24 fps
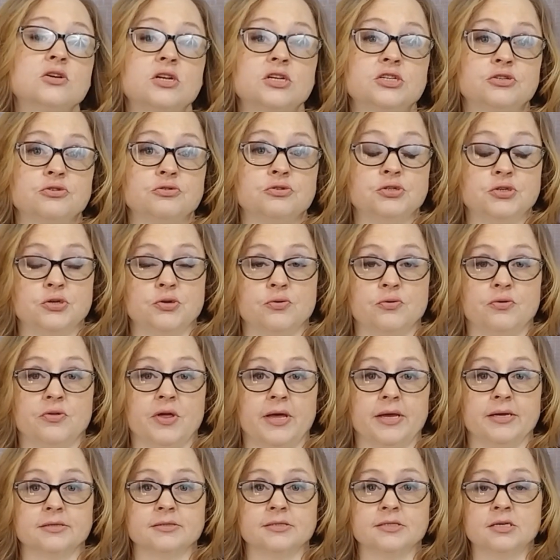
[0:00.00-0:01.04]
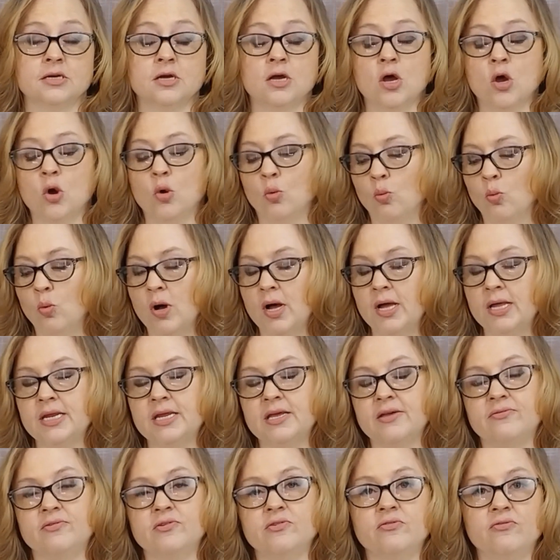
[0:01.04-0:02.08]
going to do 2 things. One,
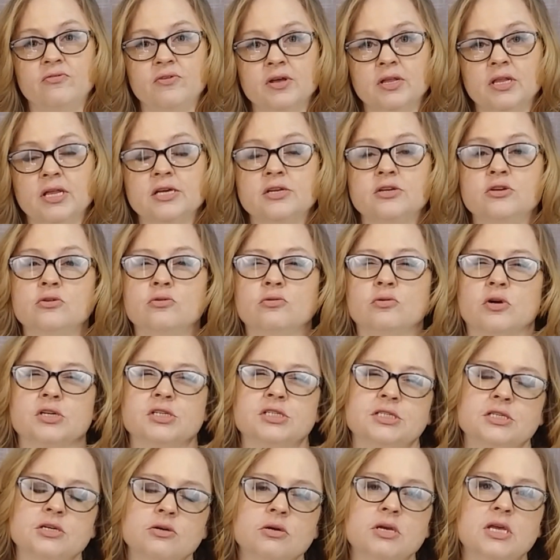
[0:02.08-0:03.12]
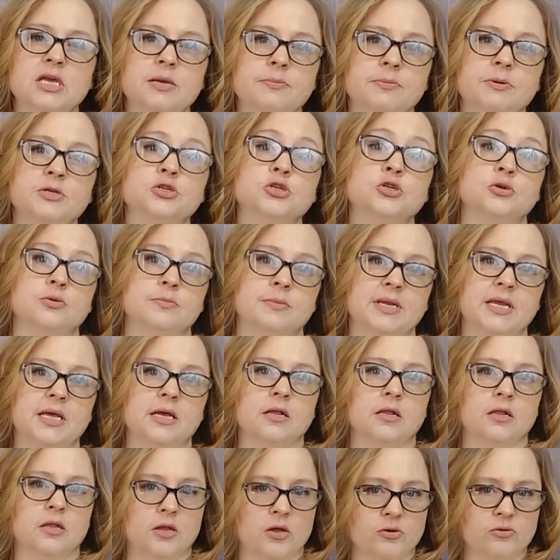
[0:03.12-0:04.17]
if you feel like you are still keeping too many
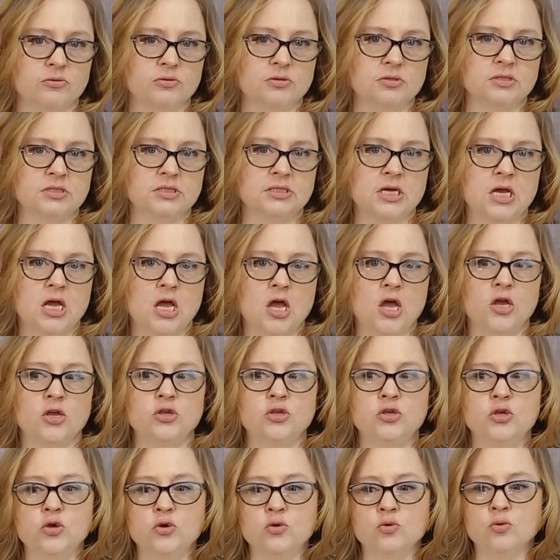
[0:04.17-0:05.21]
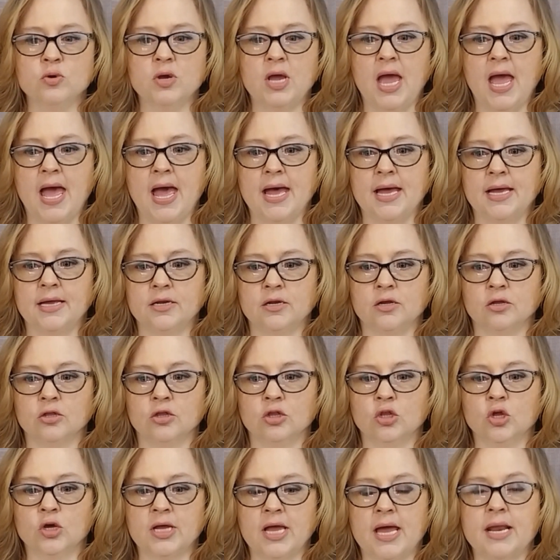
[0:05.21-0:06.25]
clothes, you can
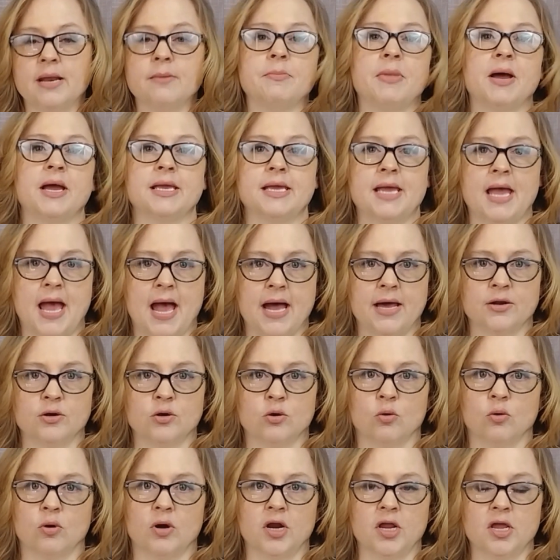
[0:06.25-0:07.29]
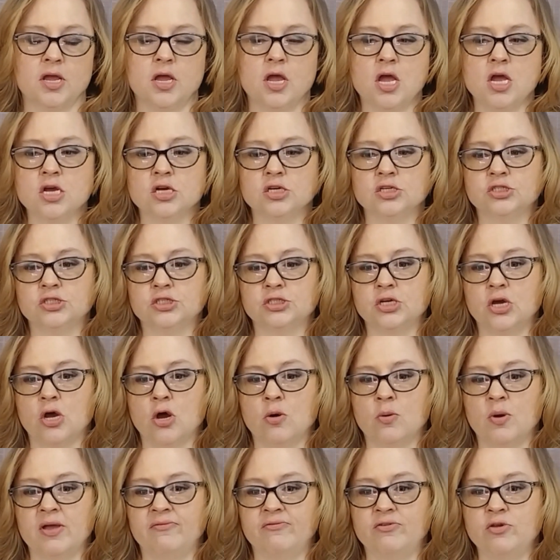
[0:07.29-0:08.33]
look at it by category.
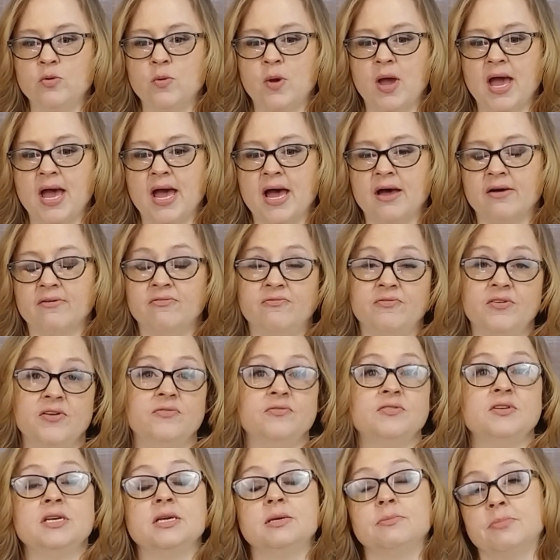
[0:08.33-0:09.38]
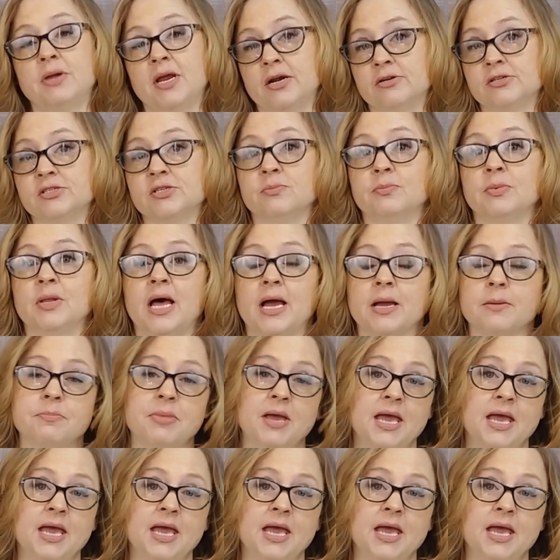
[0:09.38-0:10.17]
So if you have 15 pairs of black